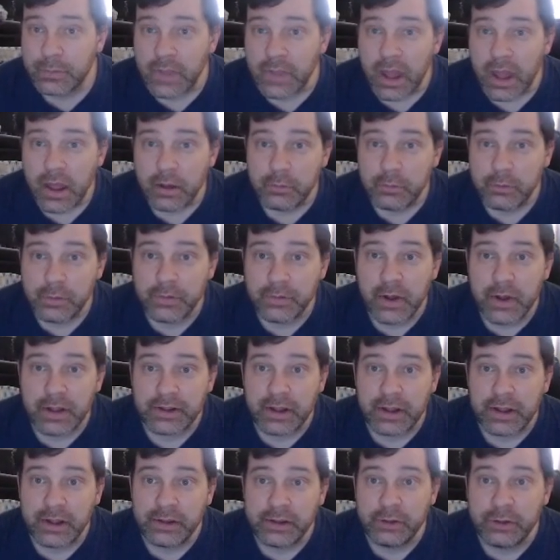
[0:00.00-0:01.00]
We've got
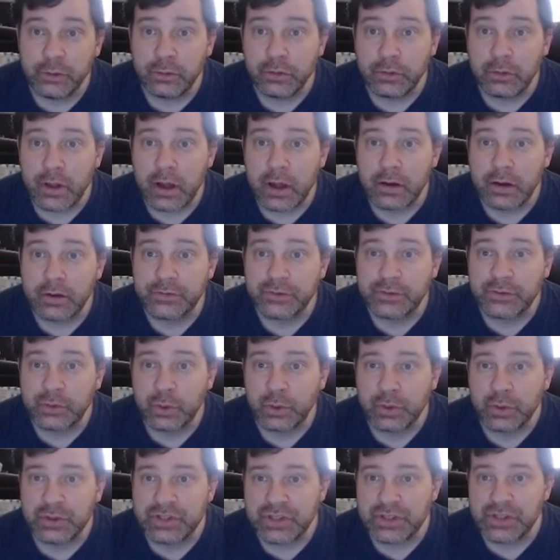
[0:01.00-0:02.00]
Yurlok of
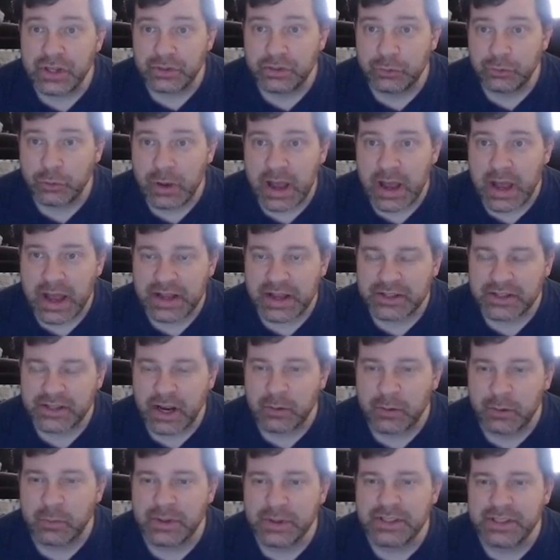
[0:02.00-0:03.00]
Scorched Trash. I
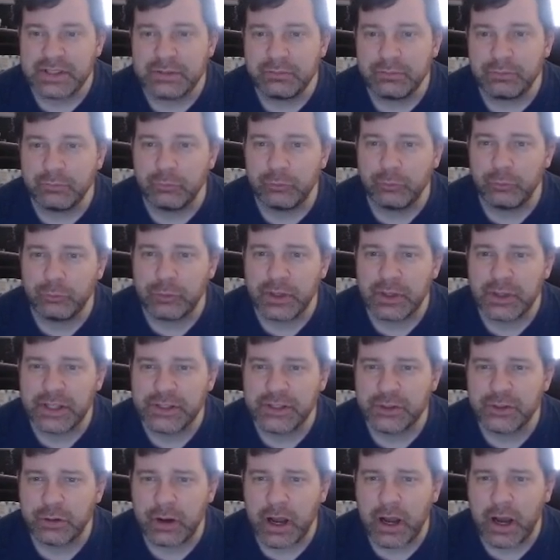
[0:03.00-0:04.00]
wasn't really sure
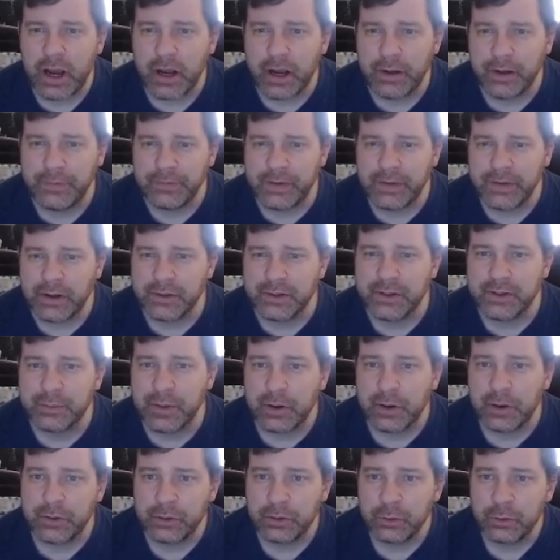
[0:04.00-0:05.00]
how I felt
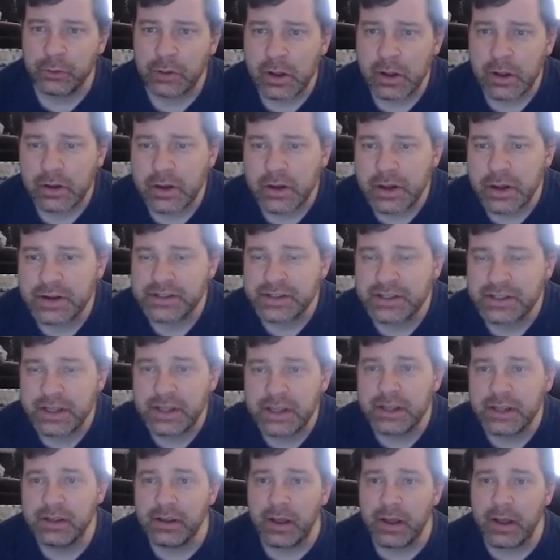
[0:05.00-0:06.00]
about Yurlok, honestly.
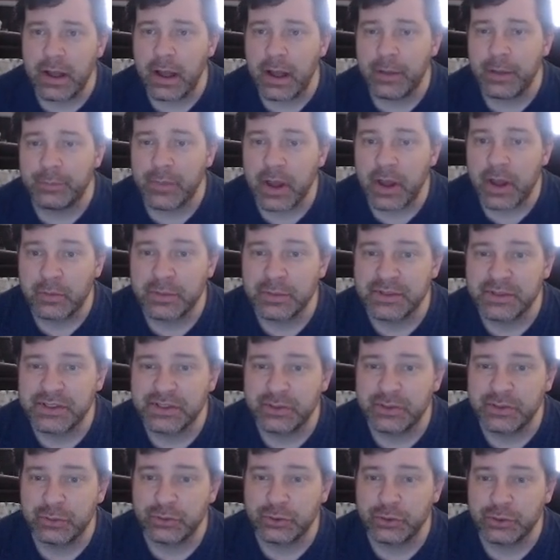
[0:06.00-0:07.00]
I wasn't so
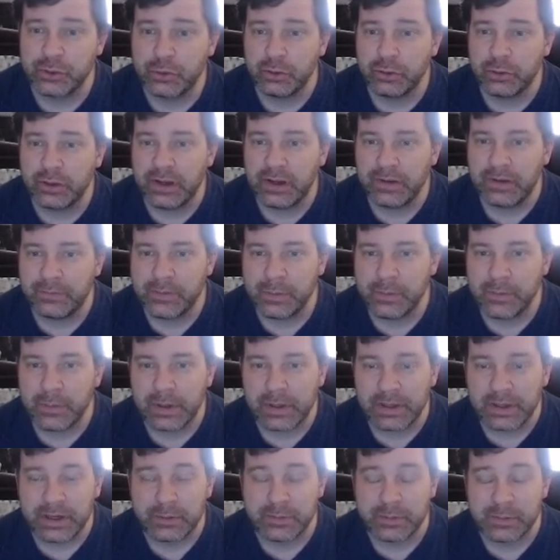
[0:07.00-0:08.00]
sure if the ability
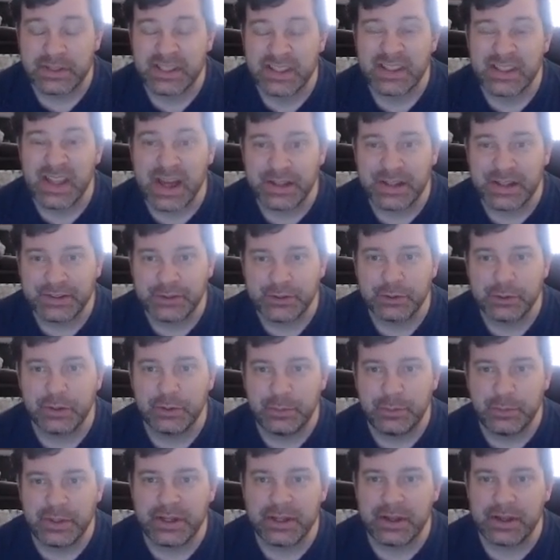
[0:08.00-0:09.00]
was that good,
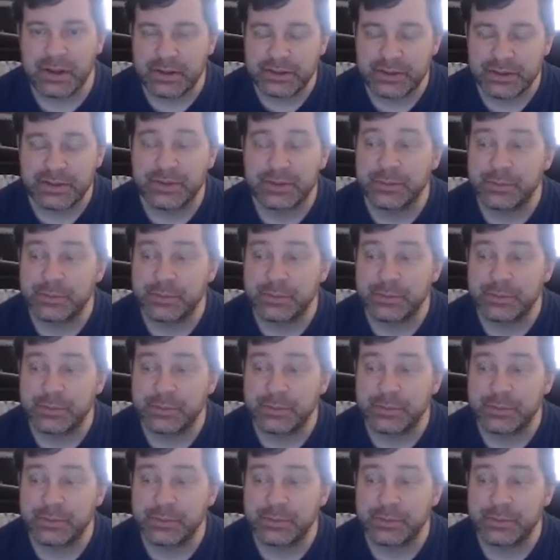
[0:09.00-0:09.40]
because